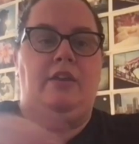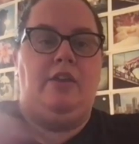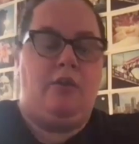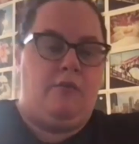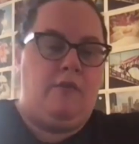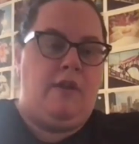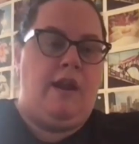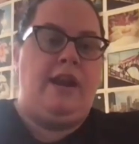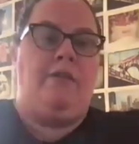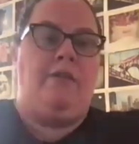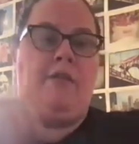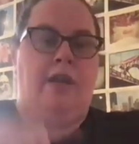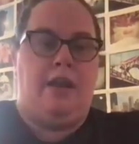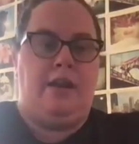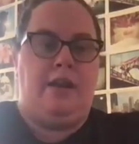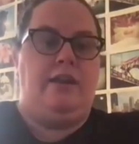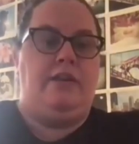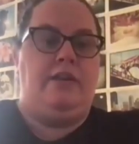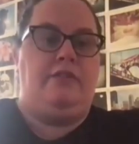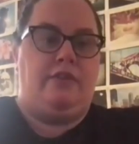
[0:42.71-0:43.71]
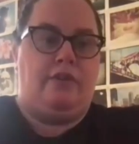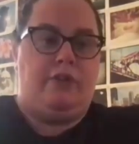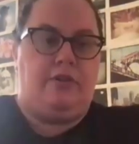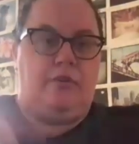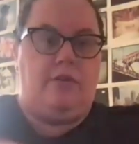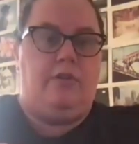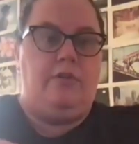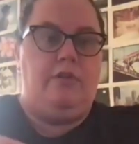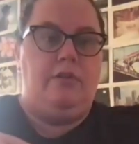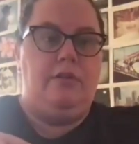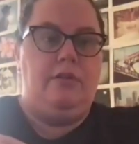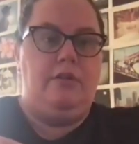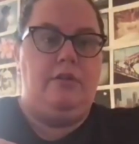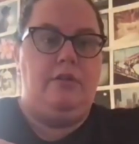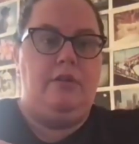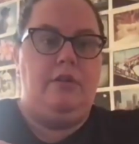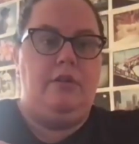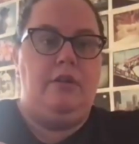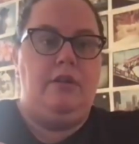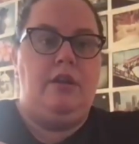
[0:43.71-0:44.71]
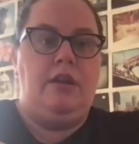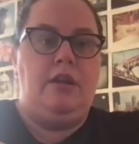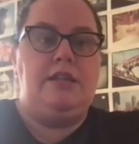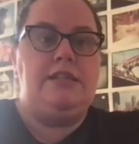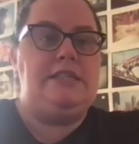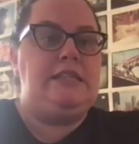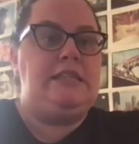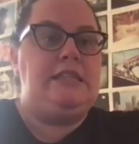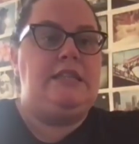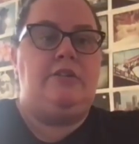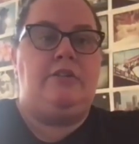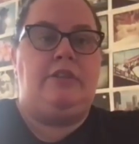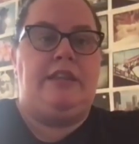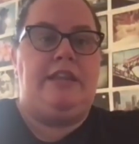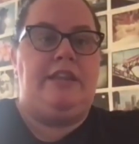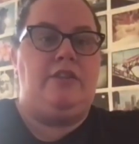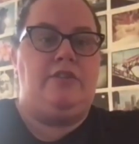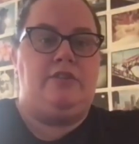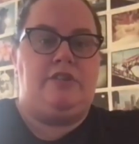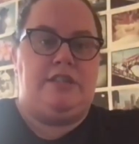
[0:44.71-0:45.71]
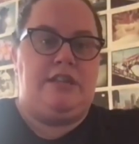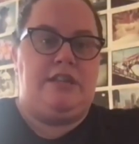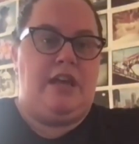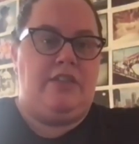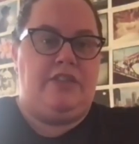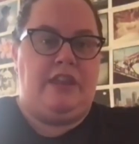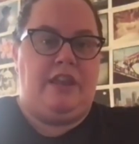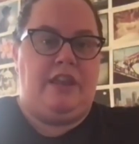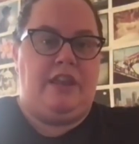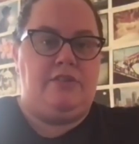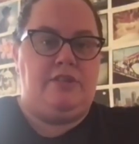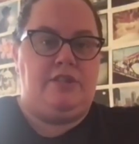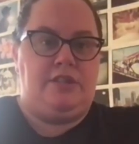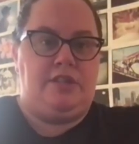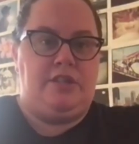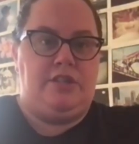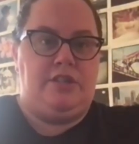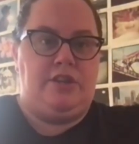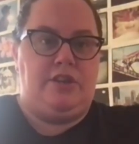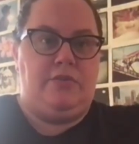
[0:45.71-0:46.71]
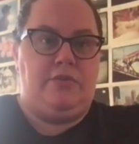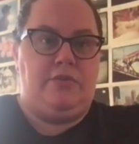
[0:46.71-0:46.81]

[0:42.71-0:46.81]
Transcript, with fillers: you're running around in a circle. Huh. Because literally there's nothing else to do.